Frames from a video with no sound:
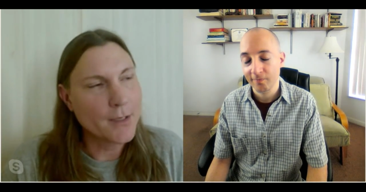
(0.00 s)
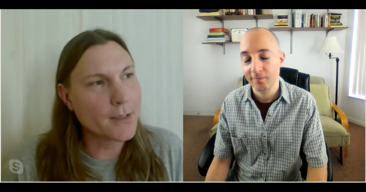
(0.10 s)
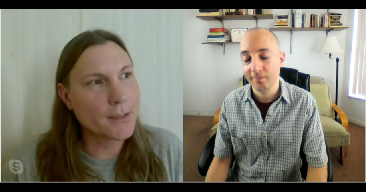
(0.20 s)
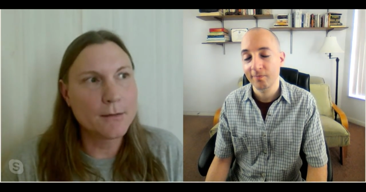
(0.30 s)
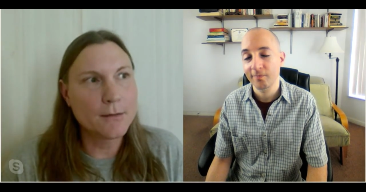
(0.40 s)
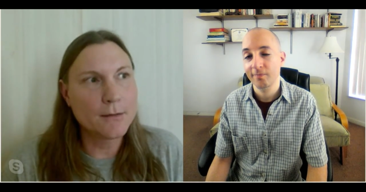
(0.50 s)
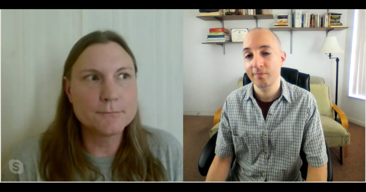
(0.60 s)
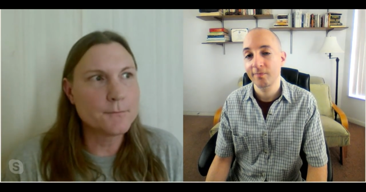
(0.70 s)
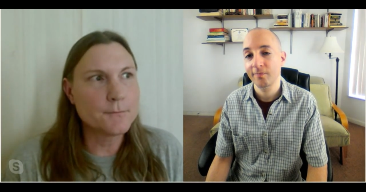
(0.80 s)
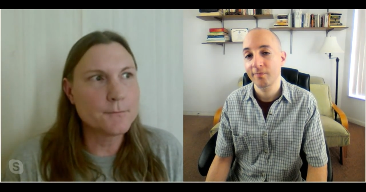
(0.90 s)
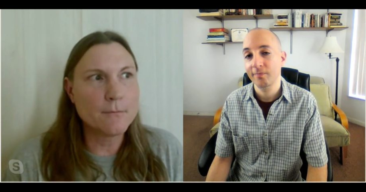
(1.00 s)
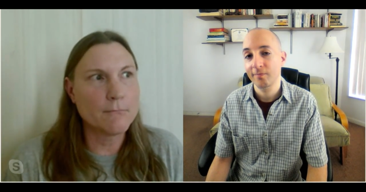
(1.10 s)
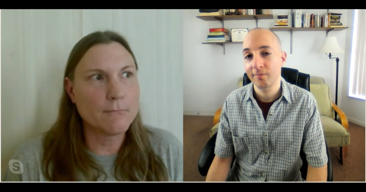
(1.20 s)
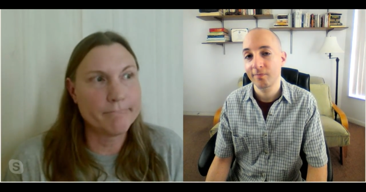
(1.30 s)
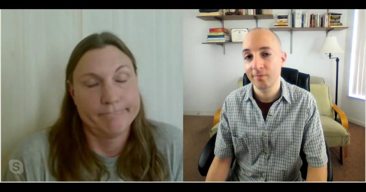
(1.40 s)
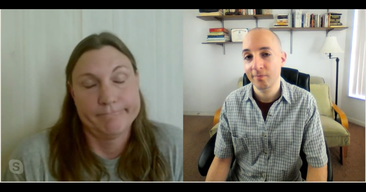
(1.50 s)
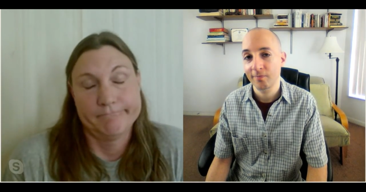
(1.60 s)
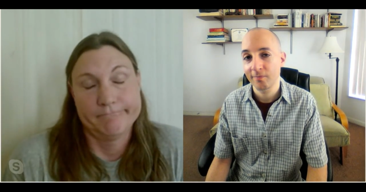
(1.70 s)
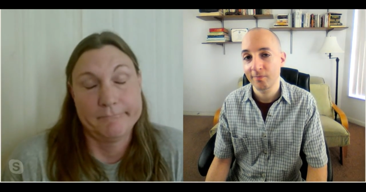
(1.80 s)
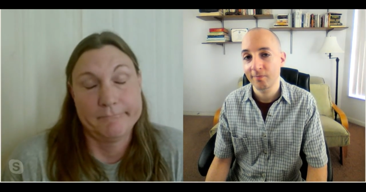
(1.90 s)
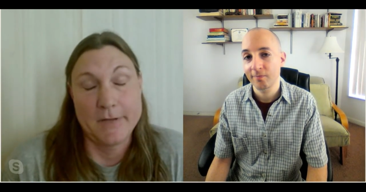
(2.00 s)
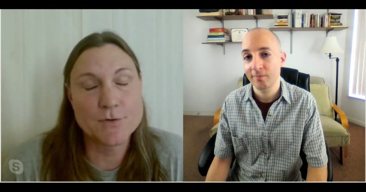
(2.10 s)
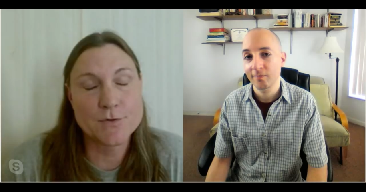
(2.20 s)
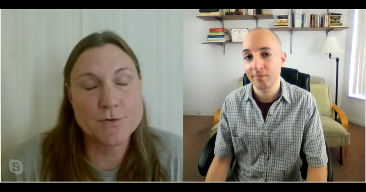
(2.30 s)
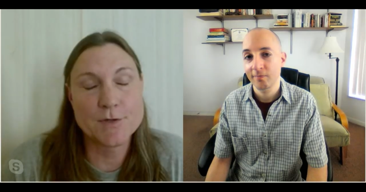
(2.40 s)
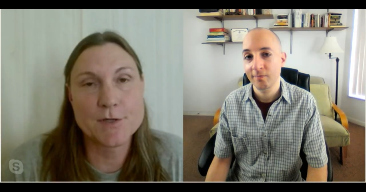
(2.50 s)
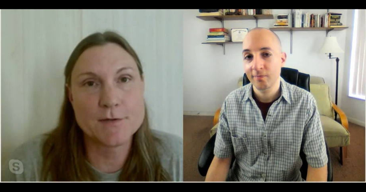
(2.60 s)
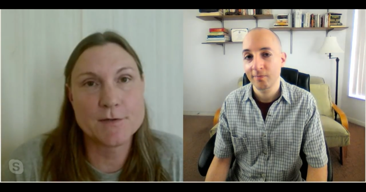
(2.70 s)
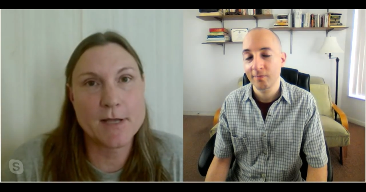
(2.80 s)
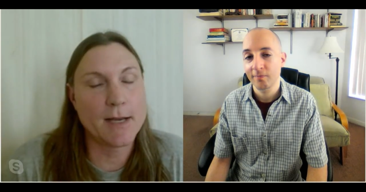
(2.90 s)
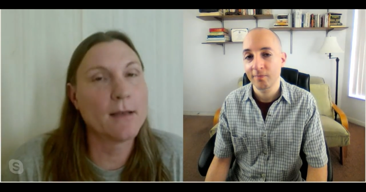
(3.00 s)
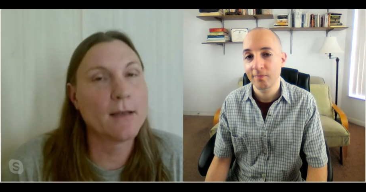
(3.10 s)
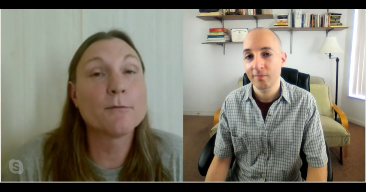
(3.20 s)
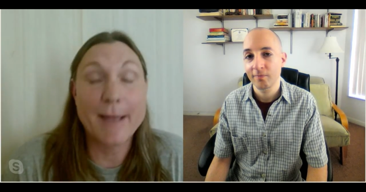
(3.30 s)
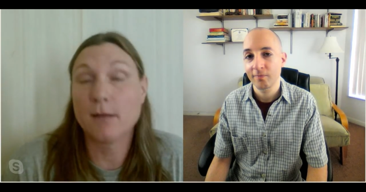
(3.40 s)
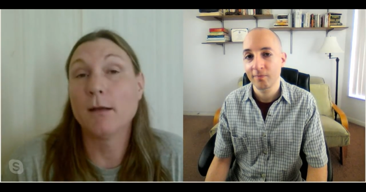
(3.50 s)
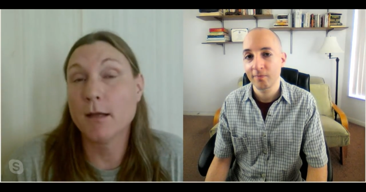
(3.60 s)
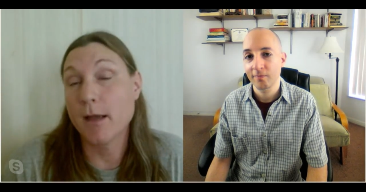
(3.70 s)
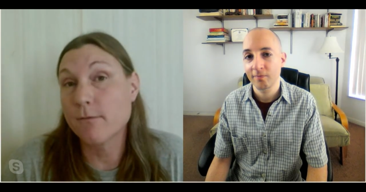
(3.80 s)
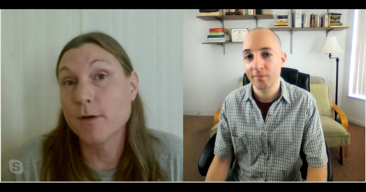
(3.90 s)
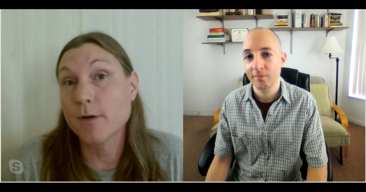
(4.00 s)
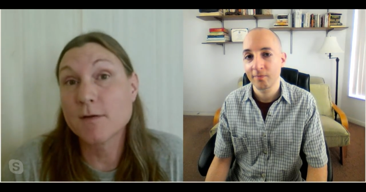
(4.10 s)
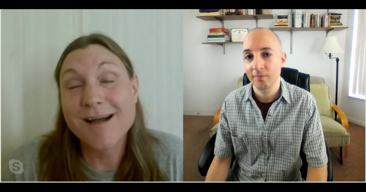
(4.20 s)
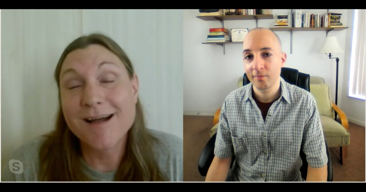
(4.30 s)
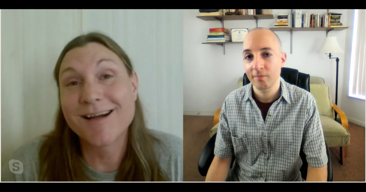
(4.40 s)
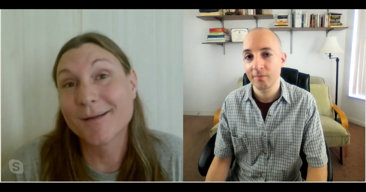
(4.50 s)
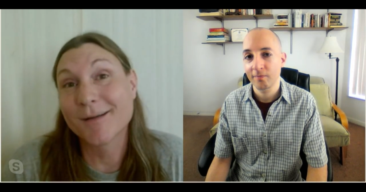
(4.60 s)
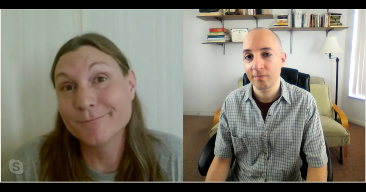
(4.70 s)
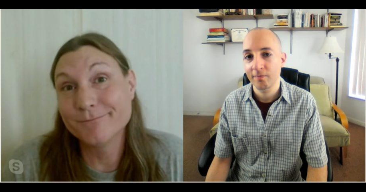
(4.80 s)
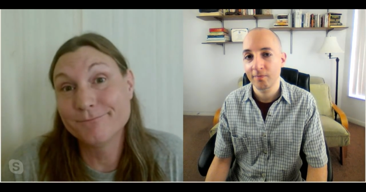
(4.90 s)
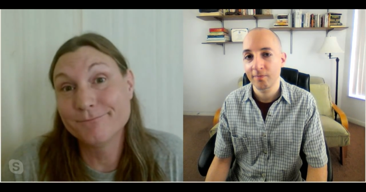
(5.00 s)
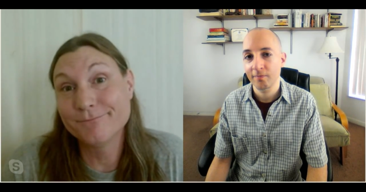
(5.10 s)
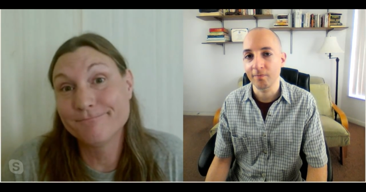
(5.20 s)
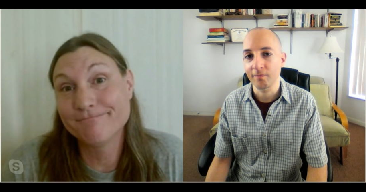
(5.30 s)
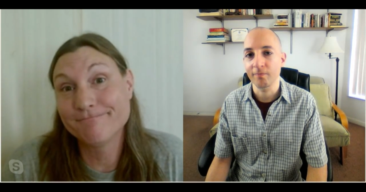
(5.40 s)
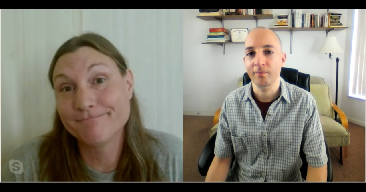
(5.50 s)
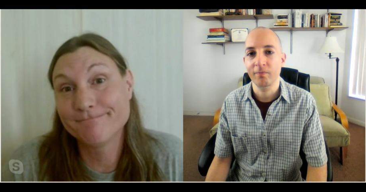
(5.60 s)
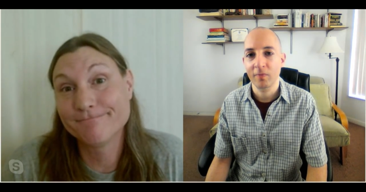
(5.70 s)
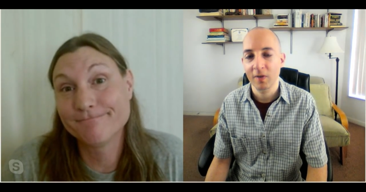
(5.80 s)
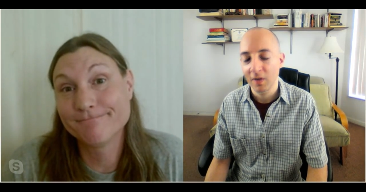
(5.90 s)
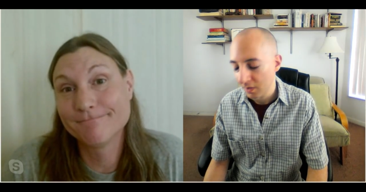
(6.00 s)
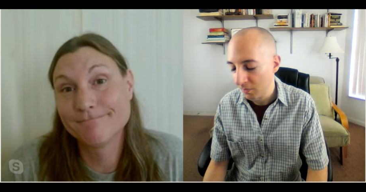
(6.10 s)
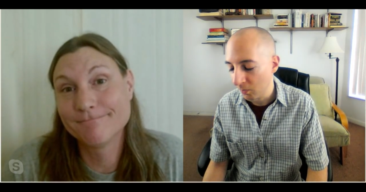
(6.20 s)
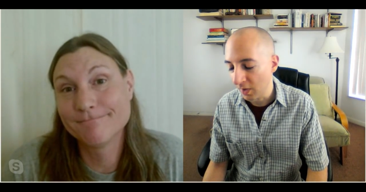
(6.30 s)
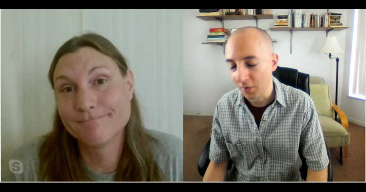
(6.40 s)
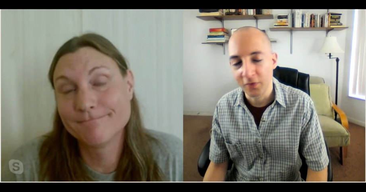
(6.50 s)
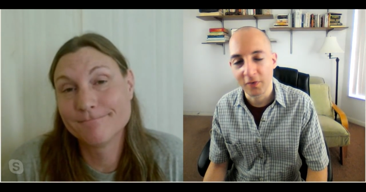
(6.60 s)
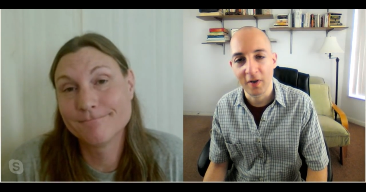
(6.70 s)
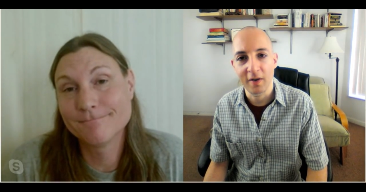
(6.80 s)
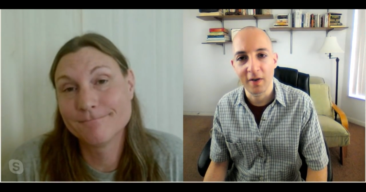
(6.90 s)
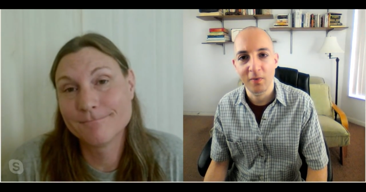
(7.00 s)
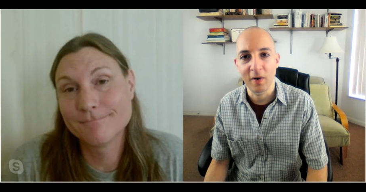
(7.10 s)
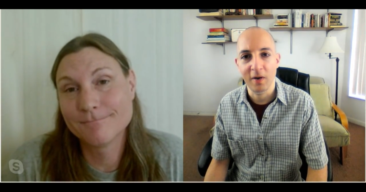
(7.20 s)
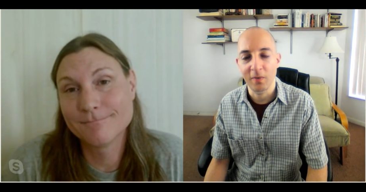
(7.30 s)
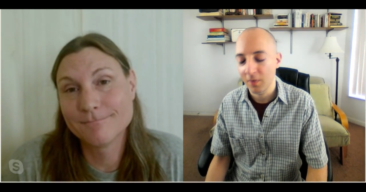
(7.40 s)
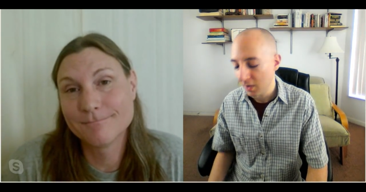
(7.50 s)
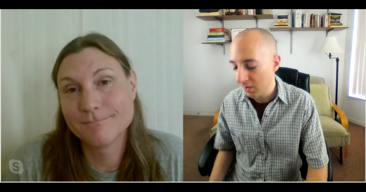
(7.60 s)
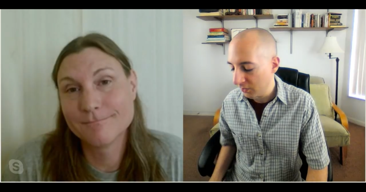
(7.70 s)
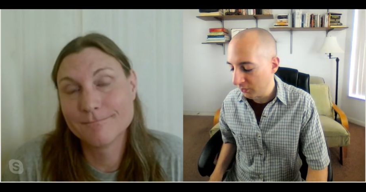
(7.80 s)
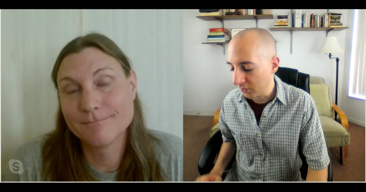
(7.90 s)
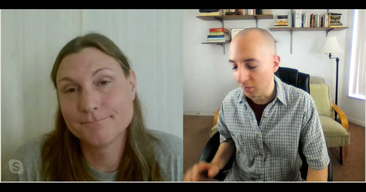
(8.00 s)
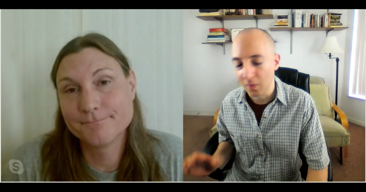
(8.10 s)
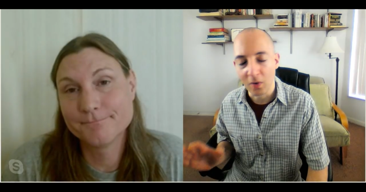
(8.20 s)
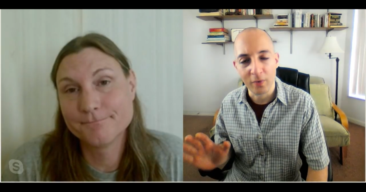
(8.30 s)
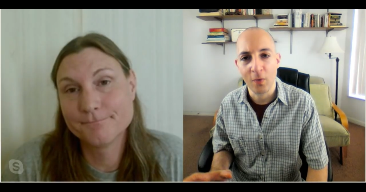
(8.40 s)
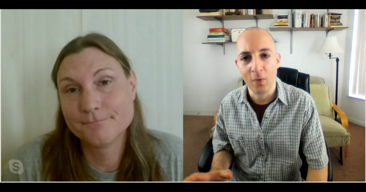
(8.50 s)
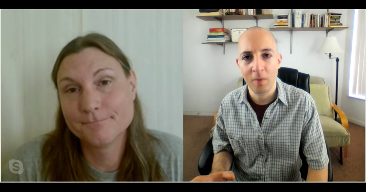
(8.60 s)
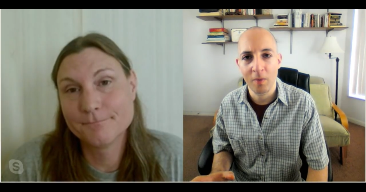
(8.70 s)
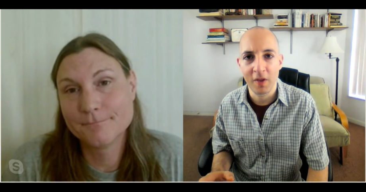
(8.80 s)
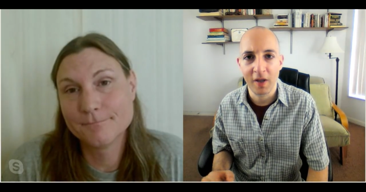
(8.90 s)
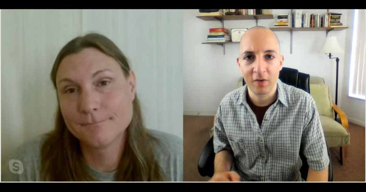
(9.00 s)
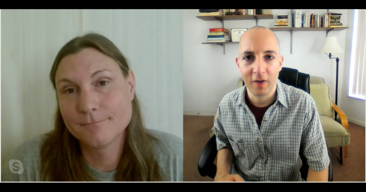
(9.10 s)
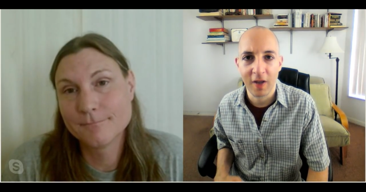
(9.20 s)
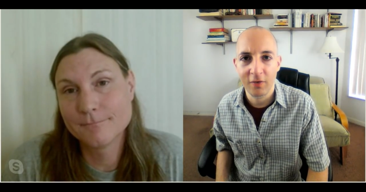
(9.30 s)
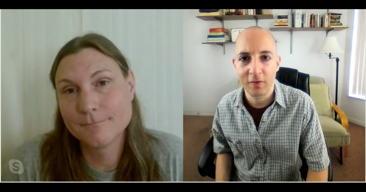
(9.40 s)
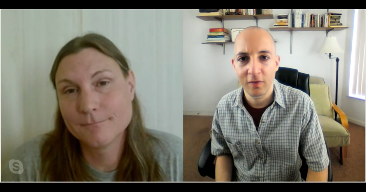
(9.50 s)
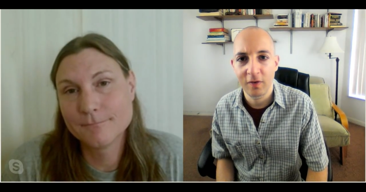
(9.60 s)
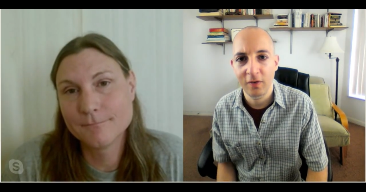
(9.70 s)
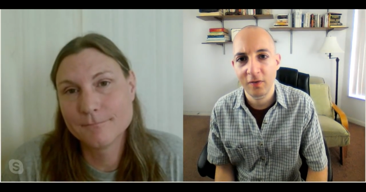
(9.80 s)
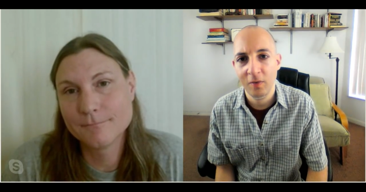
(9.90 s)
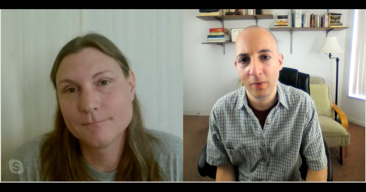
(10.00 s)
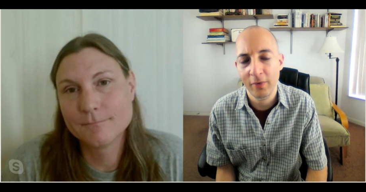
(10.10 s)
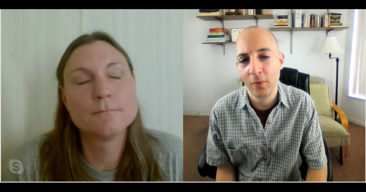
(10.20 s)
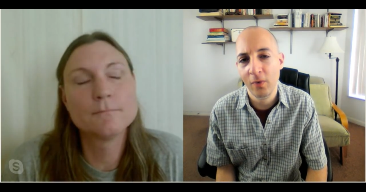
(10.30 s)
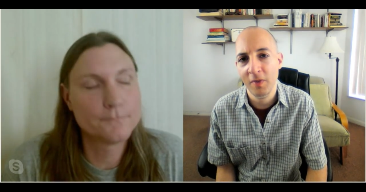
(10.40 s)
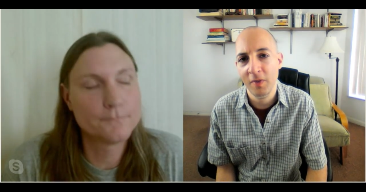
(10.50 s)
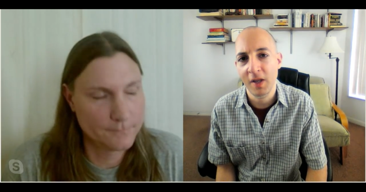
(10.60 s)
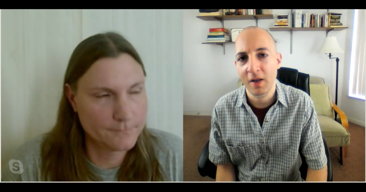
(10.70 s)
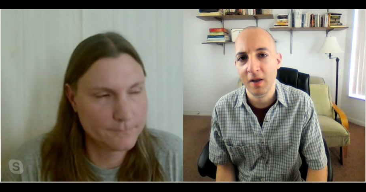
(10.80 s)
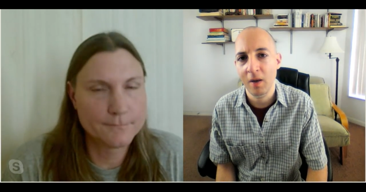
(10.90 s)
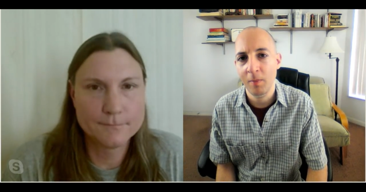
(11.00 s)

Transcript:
Speaker 1: And history says that ends badly every time.
Speaker 2: Mm. Well said. Wow. So a reform in the education system, a reform in the